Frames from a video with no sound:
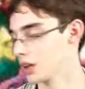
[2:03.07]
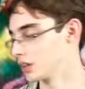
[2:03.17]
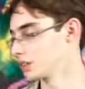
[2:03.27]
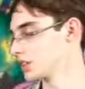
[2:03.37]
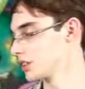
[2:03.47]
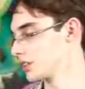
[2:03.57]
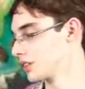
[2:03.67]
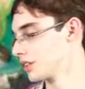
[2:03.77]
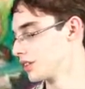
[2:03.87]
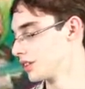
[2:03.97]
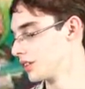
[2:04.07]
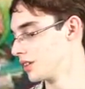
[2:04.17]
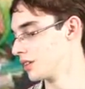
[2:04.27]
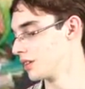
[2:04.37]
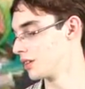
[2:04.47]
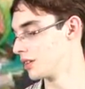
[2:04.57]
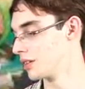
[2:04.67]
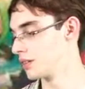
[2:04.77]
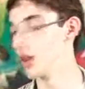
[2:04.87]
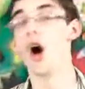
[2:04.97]
What, Hawlucha?
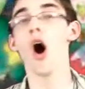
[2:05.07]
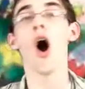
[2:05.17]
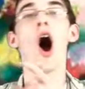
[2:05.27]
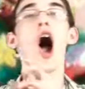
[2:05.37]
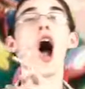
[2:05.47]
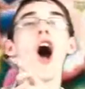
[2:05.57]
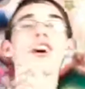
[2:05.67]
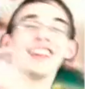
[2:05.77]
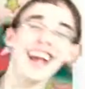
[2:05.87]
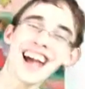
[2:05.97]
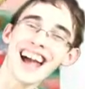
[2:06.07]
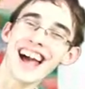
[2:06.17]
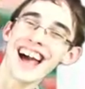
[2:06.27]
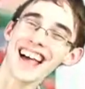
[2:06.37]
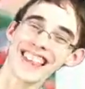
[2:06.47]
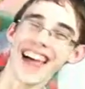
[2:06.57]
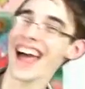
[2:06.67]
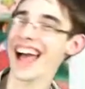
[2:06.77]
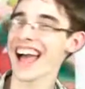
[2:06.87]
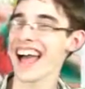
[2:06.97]
No, the one Oh, yeah,
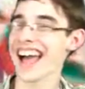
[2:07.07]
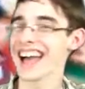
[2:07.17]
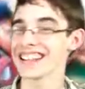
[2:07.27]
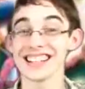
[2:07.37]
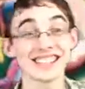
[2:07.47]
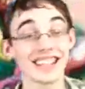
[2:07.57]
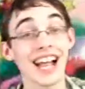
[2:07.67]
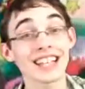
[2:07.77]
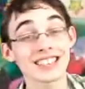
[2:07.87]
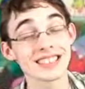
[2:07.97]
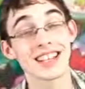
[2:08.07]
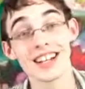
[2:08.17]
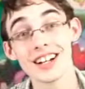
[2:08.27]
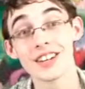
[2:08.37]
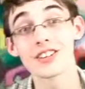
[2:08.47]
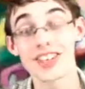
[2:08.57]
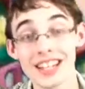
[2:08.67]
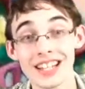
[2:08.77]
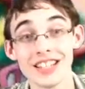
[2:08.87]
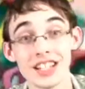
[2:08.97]
that. It, yes,
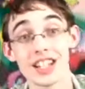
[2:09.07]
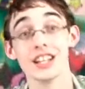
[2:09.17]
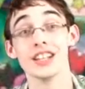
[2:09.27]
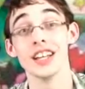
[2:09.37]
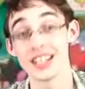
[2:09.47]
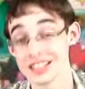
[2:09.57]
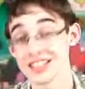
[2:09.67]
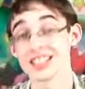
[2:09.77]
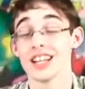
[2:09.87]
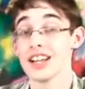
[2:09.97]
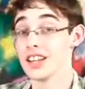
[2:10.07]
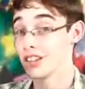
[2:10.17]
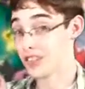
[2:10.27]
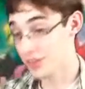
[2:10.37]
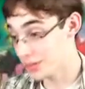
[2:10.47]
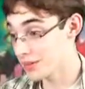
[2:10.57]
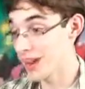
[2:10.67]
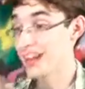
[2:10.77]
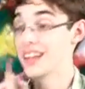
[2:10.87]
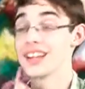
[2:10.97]
Greninja, Yeah, You heard me
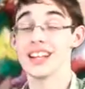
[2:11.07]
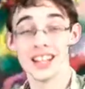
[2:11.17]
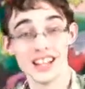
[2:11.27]
right.